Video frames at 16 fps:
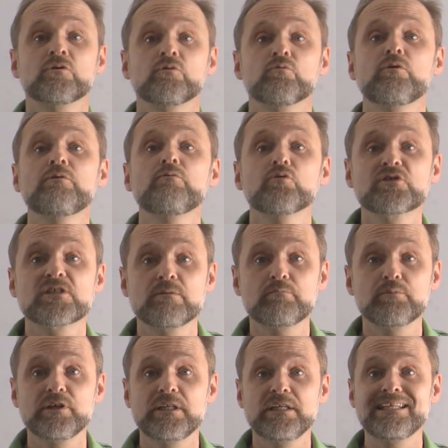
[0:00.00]
we will
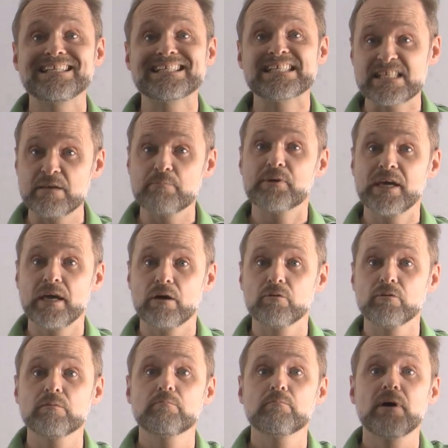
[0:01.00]
simply need to skip count
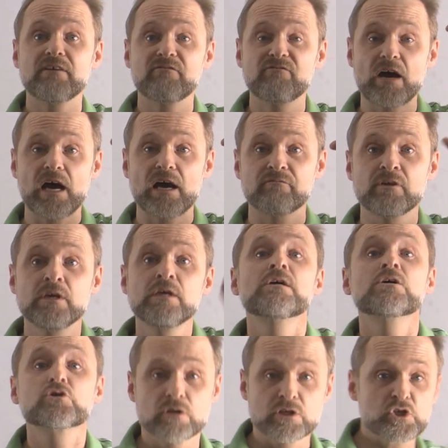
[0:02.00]
by five.
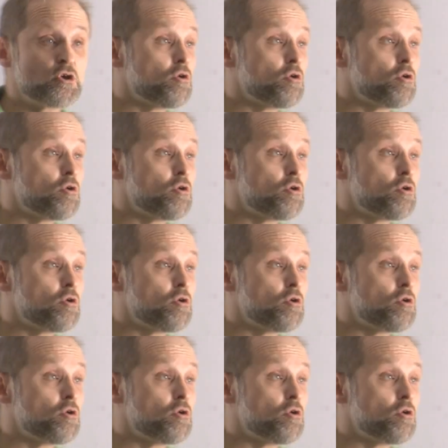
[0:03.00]
So let's